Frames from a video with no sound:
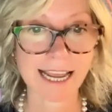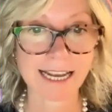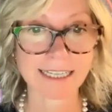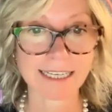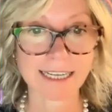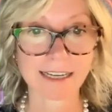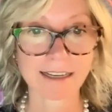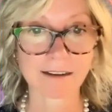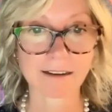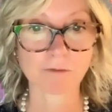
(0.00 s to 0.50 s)
net
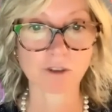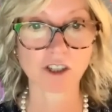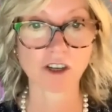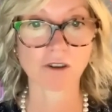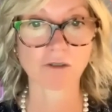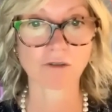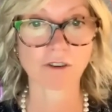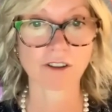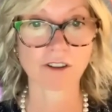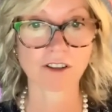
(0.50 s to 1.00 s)
income
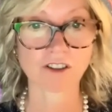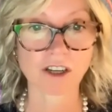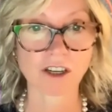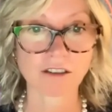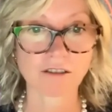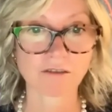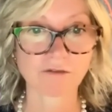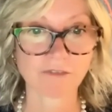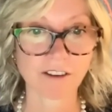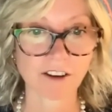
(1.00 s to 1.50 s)
shown on the
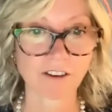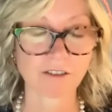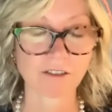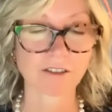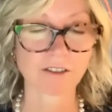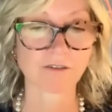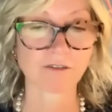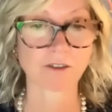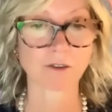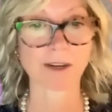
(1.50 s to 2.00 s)
sheet of
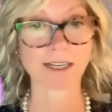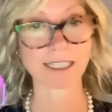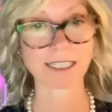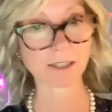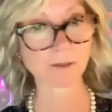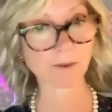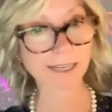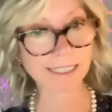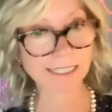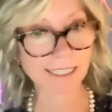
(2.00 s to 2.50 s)
figures for
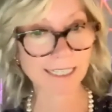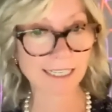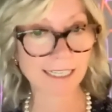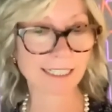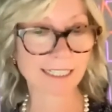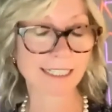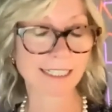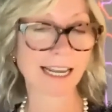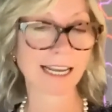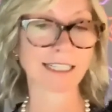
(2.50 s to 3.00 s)
2020
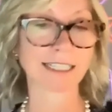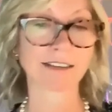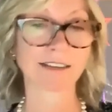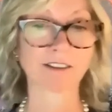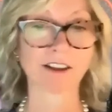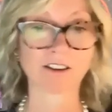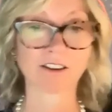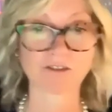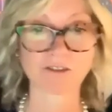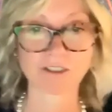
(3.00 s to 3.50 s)
is negative
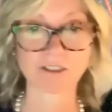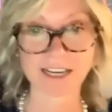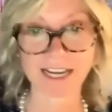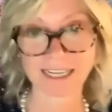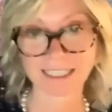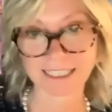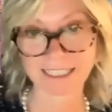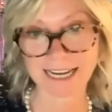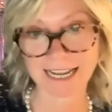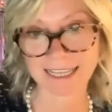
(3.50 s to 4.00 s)

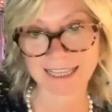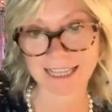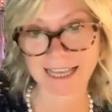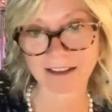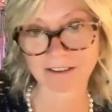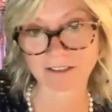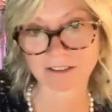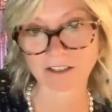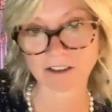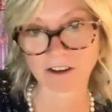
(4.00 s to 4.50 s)

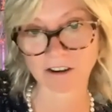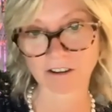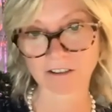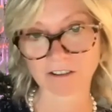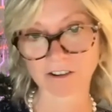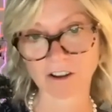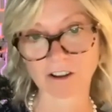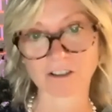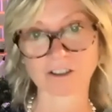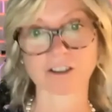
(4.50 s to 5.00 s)
$199,000
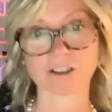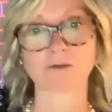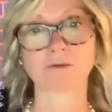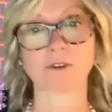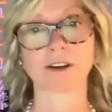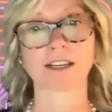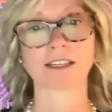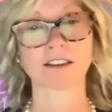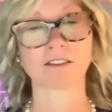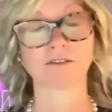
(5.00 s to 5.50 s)
loss. So,
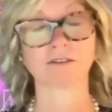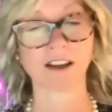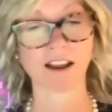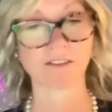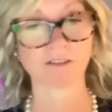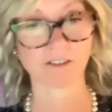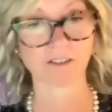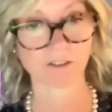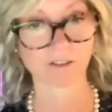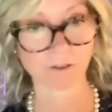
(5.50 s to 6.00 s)
what is the
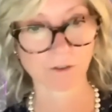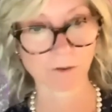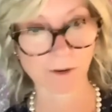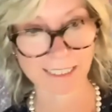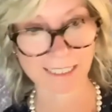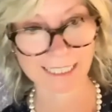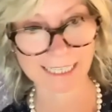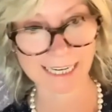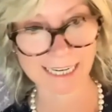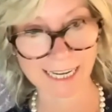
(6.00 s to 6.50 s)

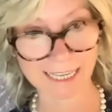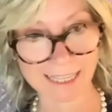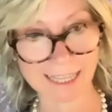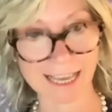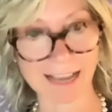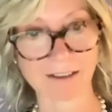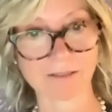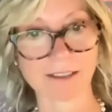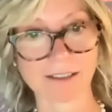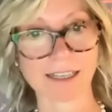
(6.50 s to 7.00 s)

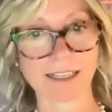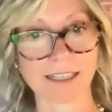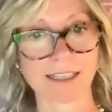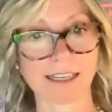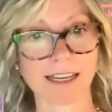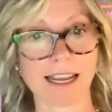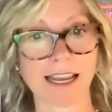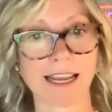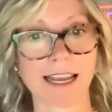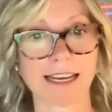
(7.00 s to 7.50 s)
529,000
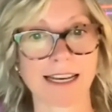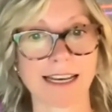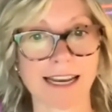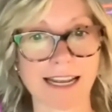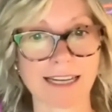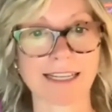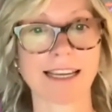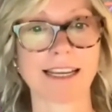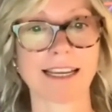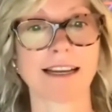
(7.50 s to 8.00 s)

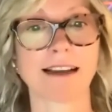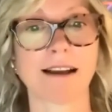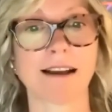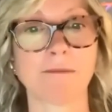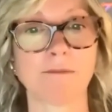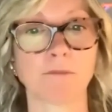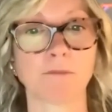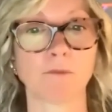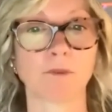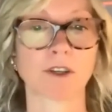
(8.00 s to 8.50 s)
net
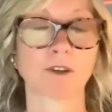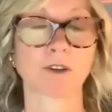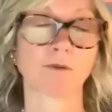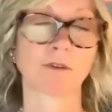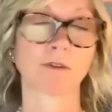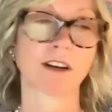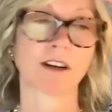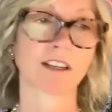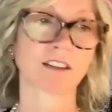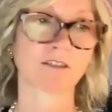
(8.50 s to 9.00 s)
income? Which
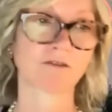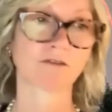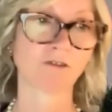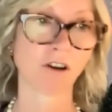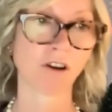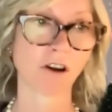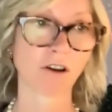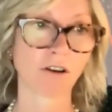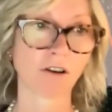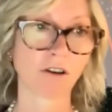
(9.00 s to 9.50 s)
one is
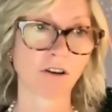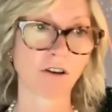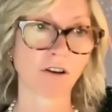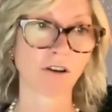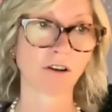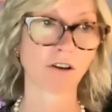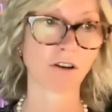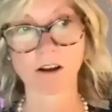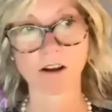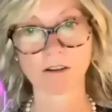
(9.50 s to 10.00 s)
wrong?
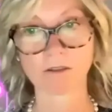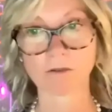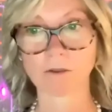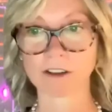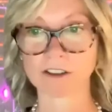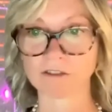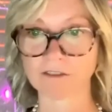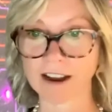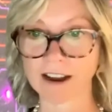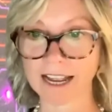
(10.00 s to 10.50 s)
What's wrong?
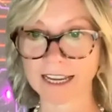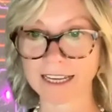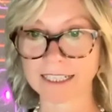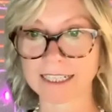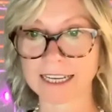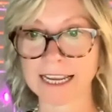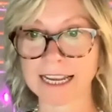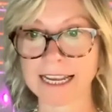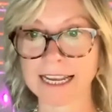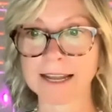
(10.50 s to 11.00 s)
What's
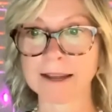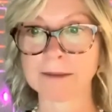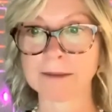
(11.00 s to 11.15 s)
right?